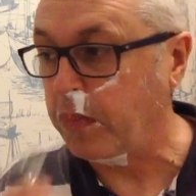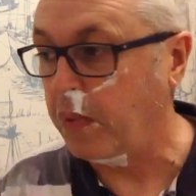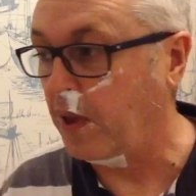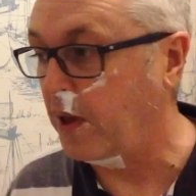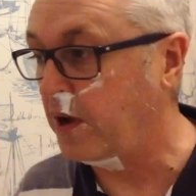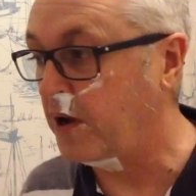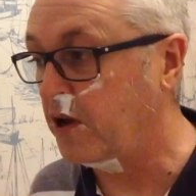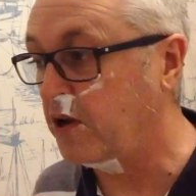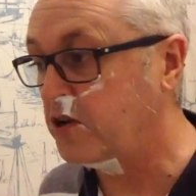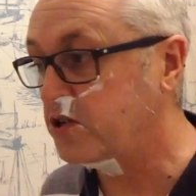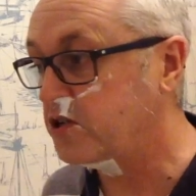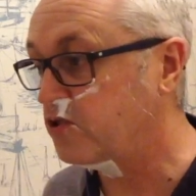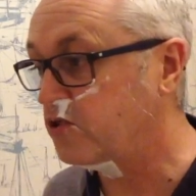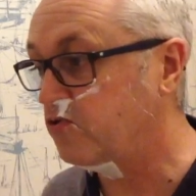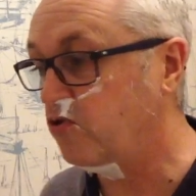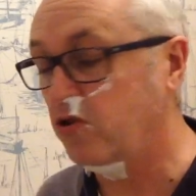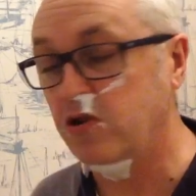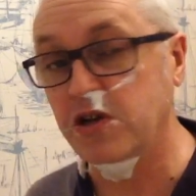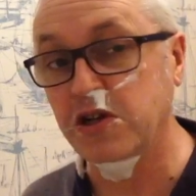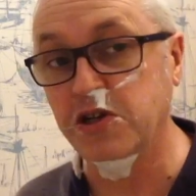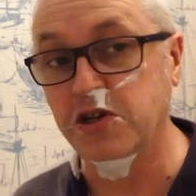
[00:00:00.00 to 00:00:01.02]
And I
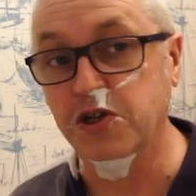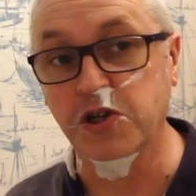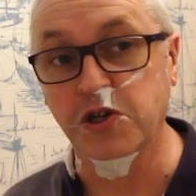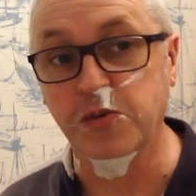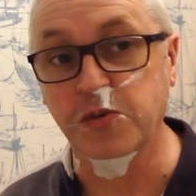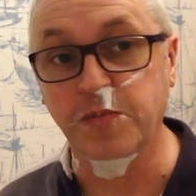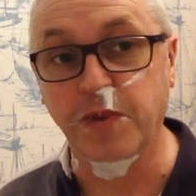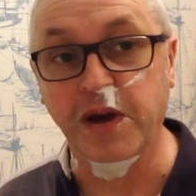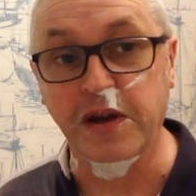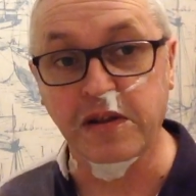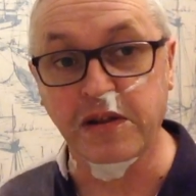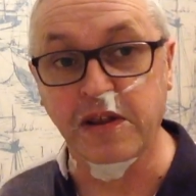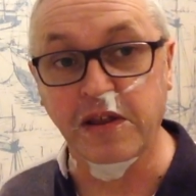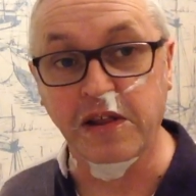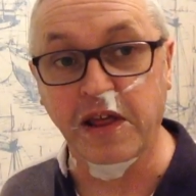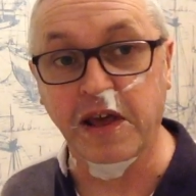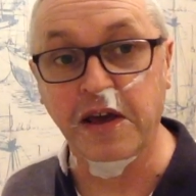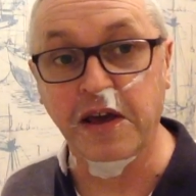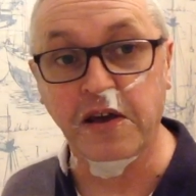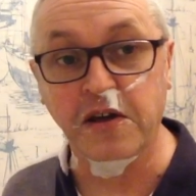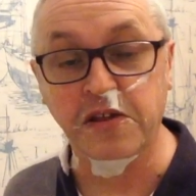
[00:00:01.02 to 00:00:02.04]
strongly suspect that
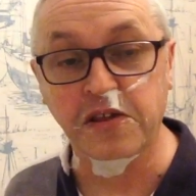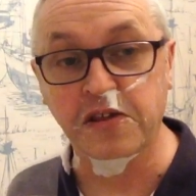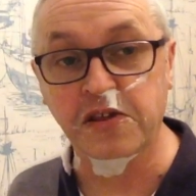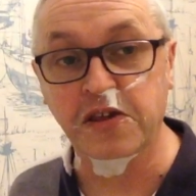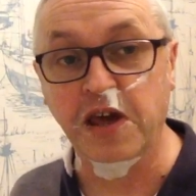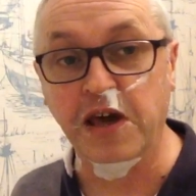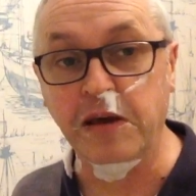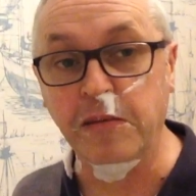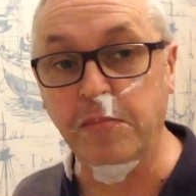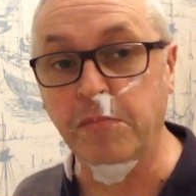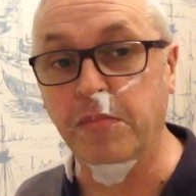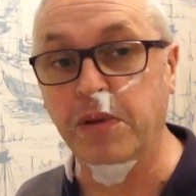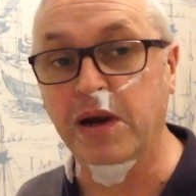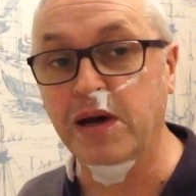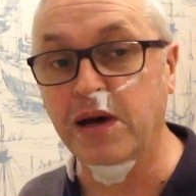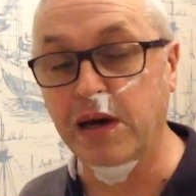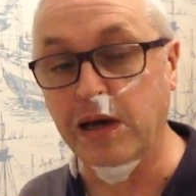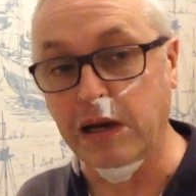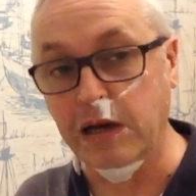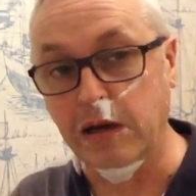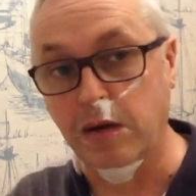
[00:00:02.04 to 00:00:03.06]
they are the same
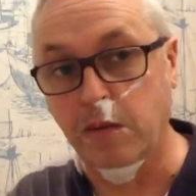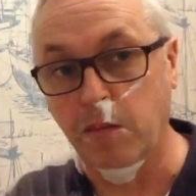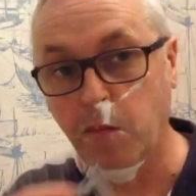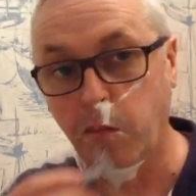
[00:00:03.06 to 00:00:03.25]
blade.